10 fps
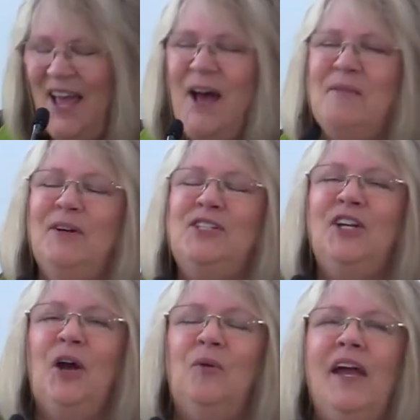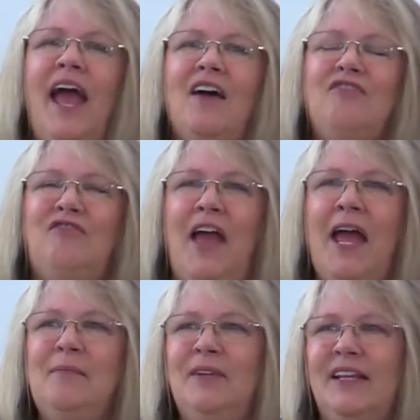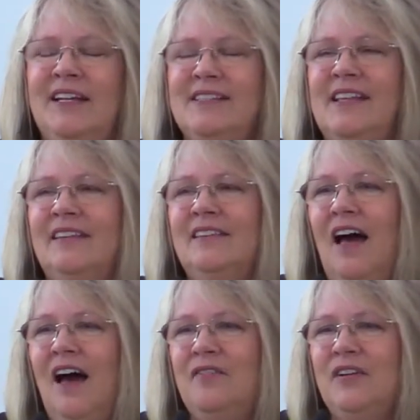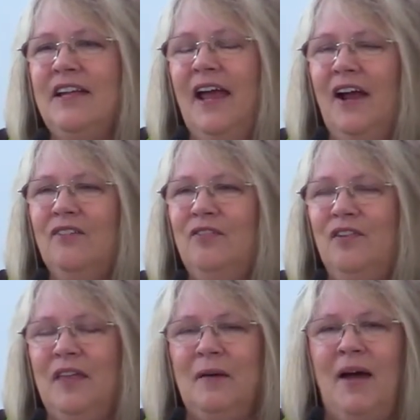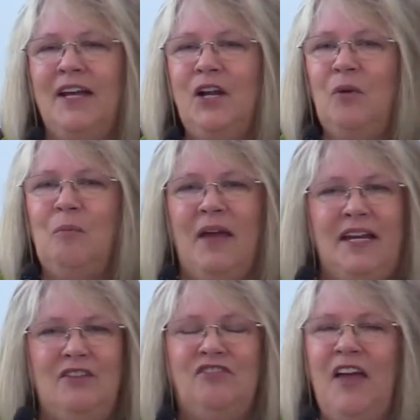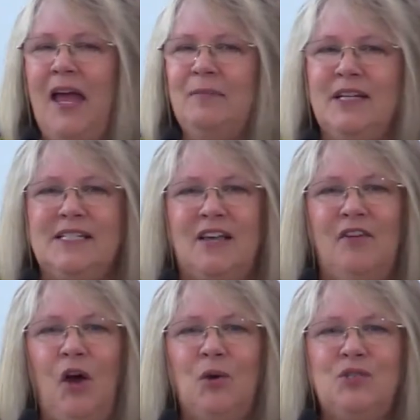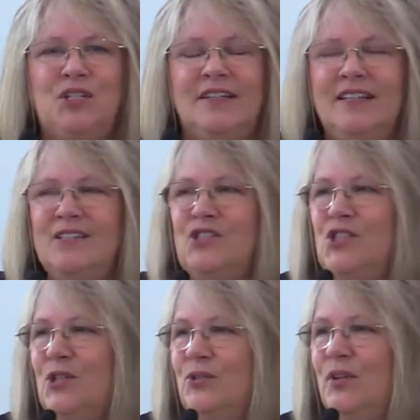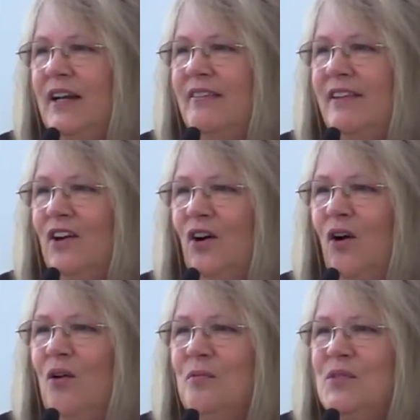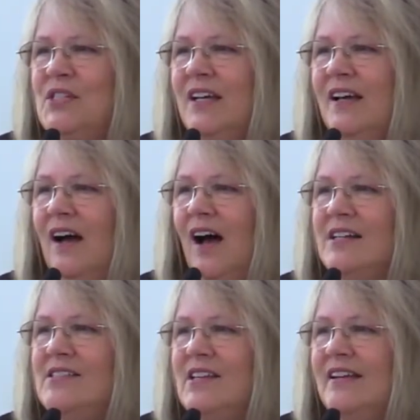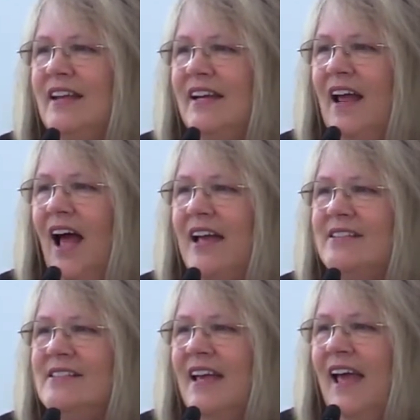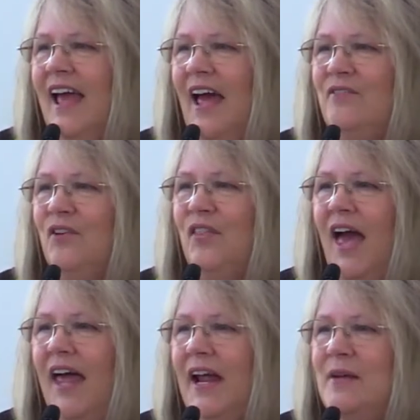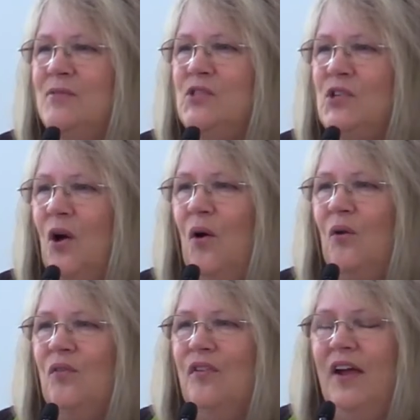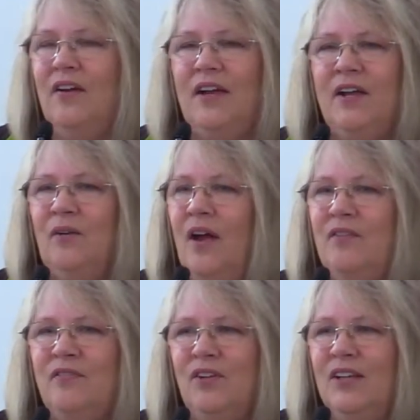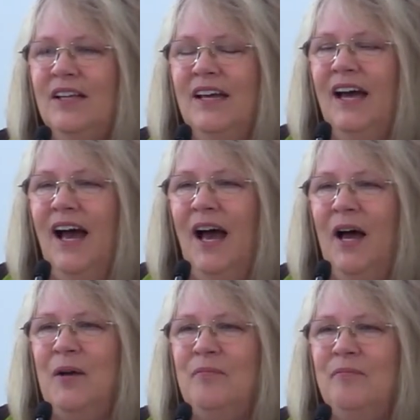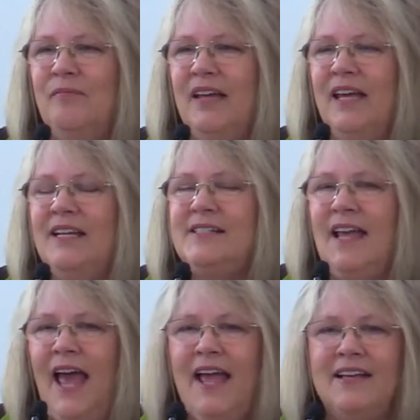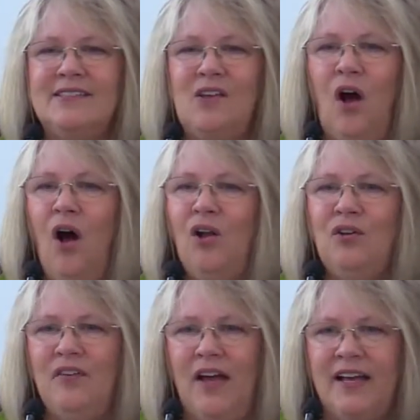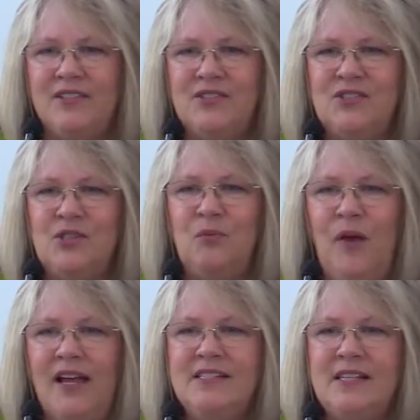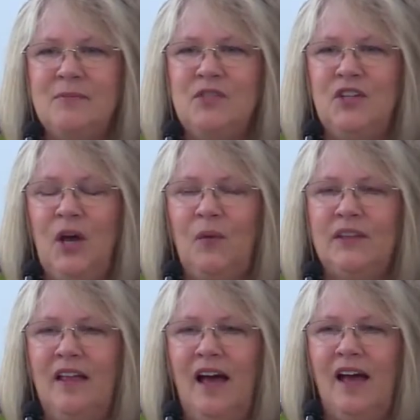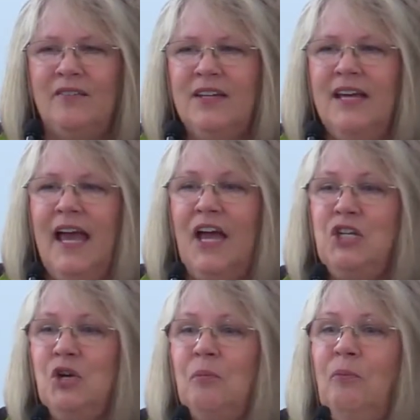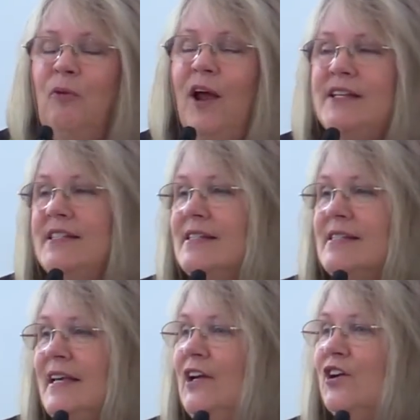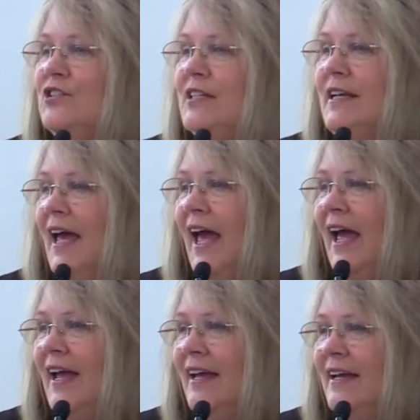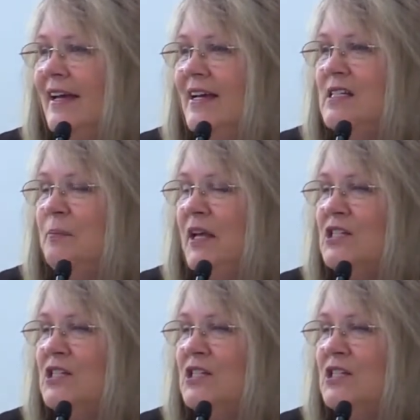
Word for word: but you know, we have families that love and care for them. I know many families have hosted these children at their homes on Sunday nights. And for that, I am so very grateful. Um, it takes all of us to raise them to know and love. And your presence here today speaks